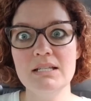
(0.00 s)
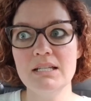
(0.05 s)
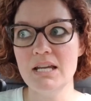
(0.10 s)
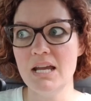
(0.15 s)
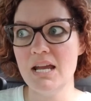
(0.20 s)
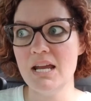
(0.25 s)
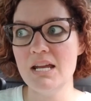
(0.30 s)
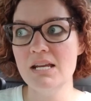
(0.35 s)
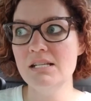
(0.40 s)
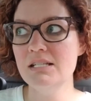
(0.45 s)

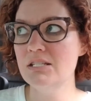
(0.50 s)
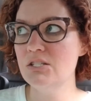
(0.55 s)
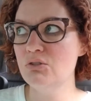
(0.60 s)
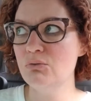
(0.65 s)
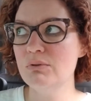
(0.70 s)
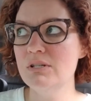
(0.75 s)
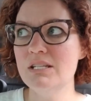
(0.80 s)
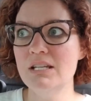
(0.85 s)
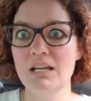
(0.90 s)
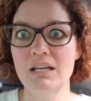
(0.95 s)
day to
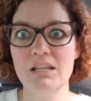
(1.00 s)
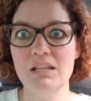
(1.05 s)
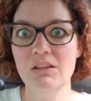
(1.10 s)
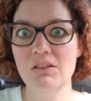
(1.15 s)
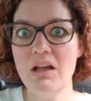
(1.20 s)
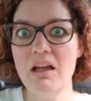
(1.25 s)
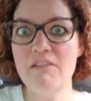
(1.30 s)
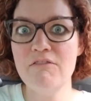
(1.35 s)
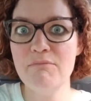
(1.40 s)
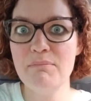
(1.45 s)
do a day in the
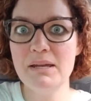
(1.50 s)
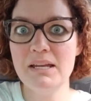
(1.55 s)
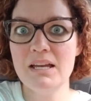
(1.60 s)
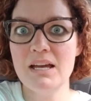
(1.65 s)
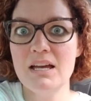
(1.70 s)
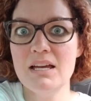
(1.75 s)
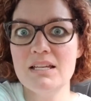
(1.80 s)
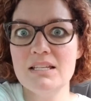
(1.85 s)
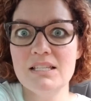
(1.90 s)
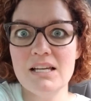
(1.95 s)
life
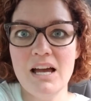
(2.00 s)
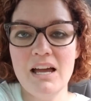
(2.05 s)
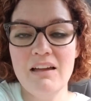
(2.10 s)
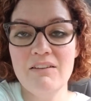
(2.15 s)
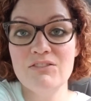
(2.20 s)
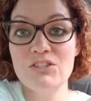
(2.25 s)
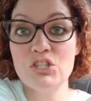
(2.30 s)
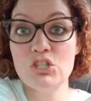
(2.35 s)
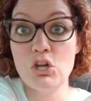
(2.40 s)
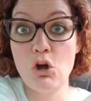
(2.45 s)
because I
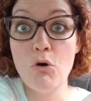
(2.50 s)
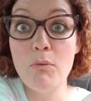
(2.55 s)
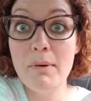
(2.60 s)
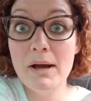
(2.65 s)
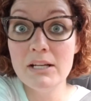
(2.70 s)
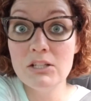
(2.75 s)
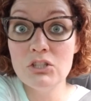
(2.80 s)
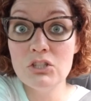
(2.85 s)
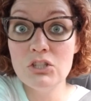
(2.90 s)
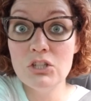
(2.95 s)
have so
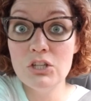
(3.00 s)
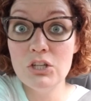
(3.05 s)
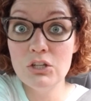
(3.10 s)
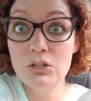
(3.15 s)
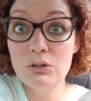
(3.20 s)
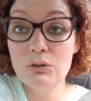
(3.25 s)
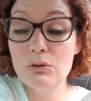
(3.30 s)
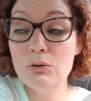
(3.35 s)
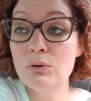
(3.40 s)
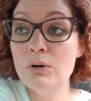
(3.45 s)
much to
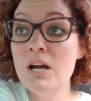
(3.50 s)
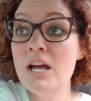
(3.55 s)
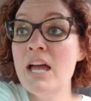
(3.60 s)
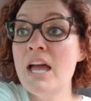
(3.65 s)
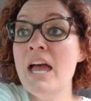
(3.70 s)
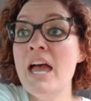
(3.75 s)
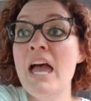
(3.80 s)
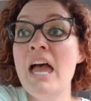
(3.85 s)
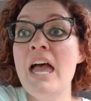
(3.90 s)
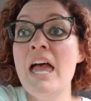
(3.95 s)
do
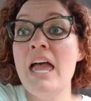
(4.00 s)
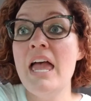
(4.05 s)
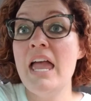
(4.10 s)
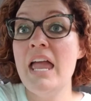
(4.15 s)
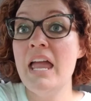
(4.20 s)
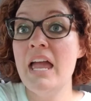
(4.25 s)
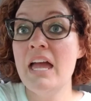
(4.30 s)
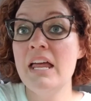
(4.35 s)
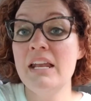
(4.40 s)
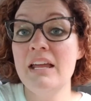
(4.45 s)

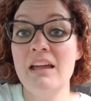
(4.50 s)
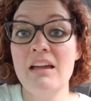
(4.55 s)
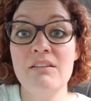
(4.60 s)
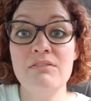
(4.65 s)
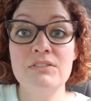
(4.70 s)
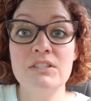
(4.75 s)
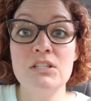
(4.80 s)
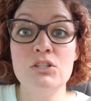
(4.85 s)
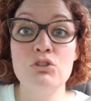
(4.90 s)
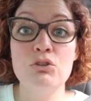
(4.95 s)
and I
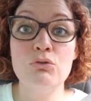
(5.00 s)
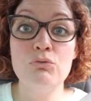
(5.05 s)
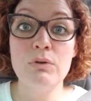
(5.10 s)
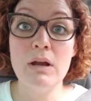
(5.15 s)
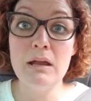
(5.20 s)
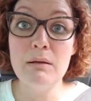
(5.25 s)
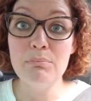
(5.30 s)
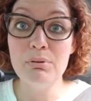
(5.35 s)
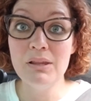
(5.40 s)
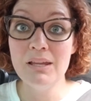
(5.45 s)
have such a
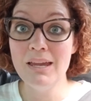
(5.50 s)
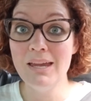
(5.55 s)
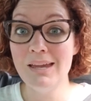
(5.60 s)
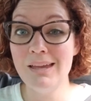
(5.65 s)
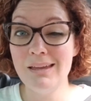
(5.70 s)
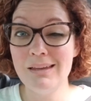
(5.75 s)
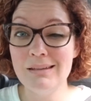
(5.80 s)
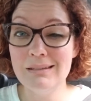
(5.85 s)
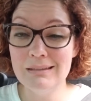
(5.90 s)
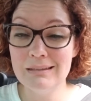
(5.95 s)
great
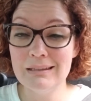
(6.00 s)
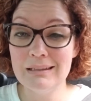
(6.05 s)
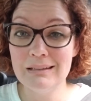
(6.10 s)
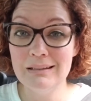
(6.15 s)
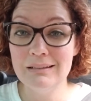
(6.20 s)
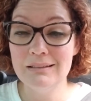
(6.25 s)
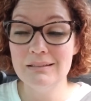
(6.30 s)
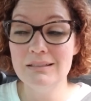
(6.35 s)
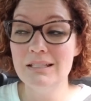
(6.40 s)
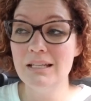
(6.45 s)
plan
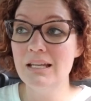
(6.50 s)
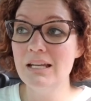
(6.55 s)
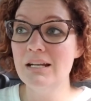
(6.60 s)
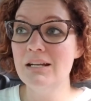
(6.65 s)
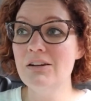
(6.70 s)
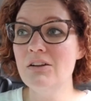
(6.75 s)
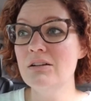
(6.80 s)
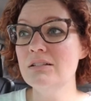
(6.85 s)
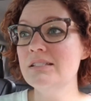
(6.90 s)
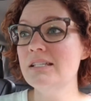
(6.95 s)
to get
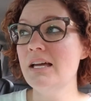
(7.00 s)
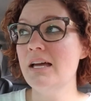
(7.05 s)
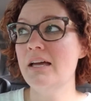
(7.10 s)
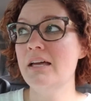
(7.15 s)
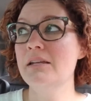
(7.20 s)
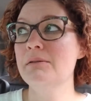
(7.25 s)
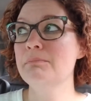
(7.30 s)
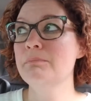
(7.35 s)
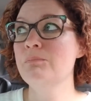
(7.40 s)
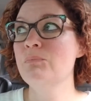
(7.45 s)
it all
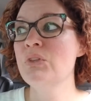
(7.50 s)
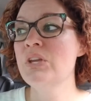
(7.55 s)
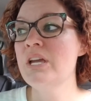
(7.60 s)
done.